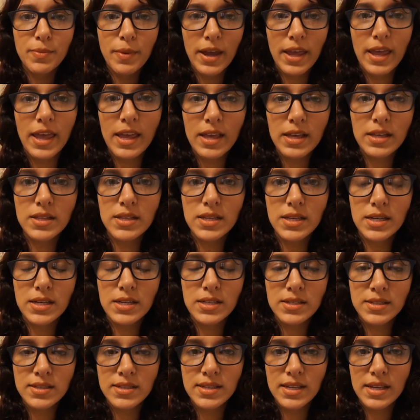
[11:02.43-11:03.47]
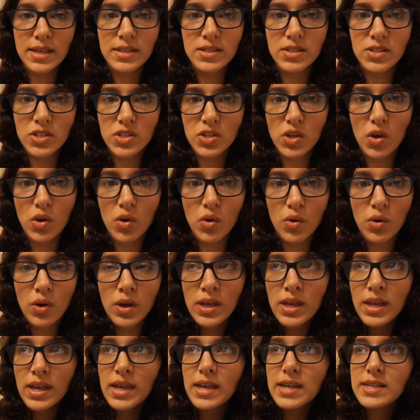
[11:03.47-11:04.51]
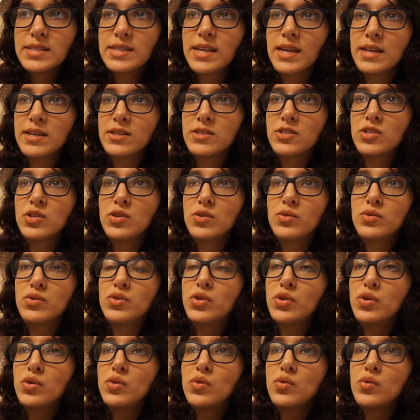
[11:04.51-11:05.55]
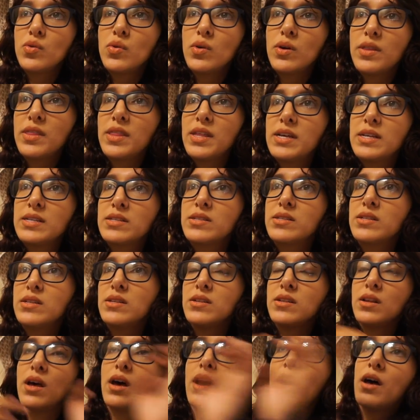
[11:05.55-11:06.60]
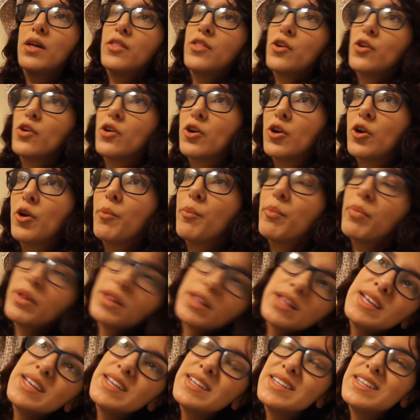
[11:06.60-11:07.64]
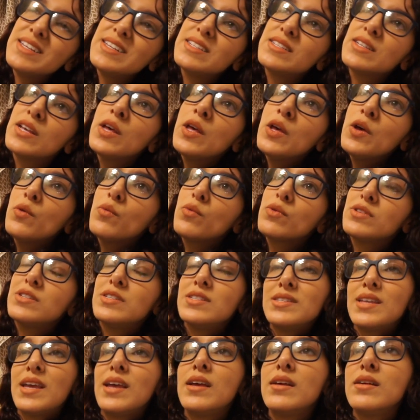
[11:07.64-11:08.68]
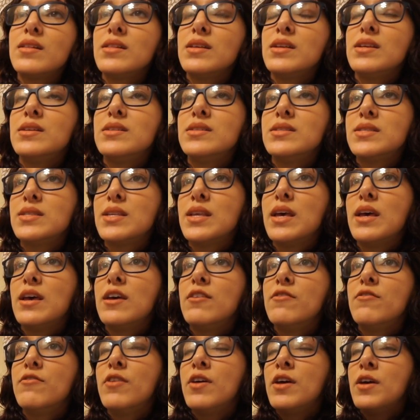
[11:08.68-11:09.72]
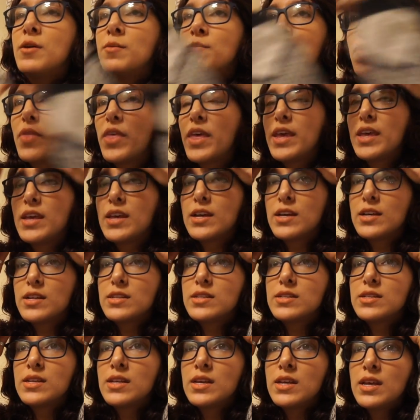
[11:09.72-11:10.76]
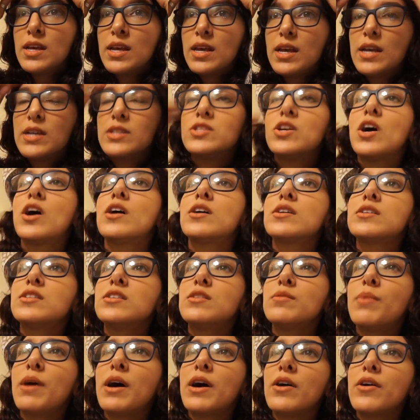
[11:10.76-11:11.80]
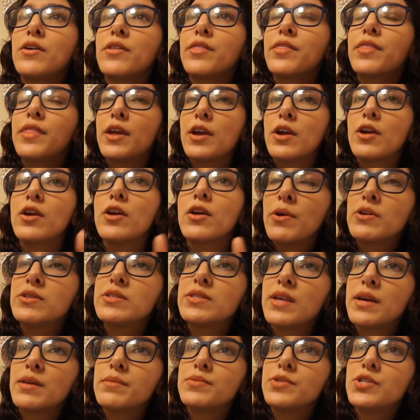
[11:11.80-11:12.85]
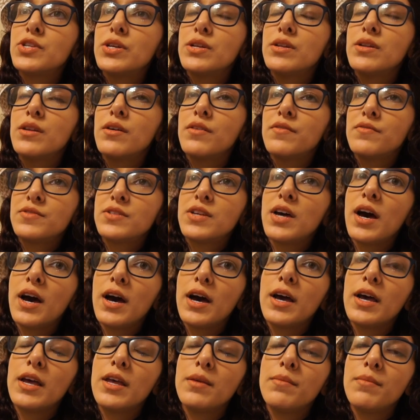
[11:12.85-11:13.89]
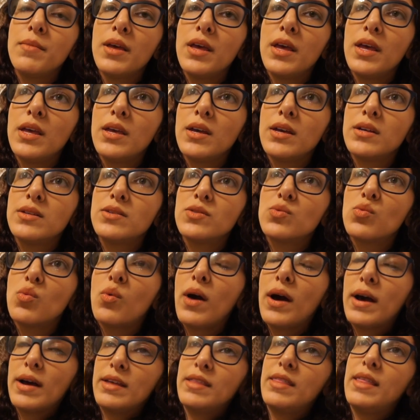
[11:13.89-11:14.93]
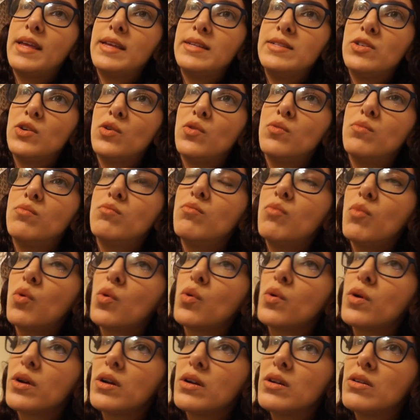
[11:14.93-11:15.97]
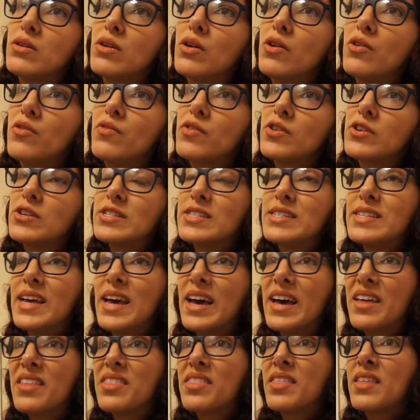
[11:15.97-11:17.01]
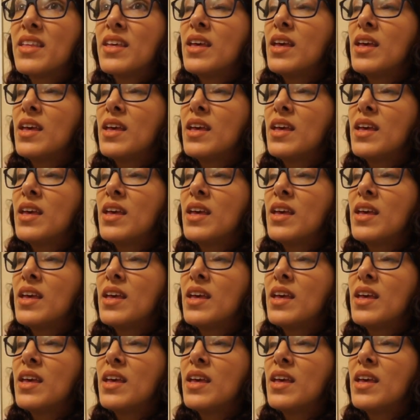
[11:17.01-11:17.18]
by aliens, and so it takes you to this other planet where these aliens live, and it talks about their perception of time and why they don't mourn over death,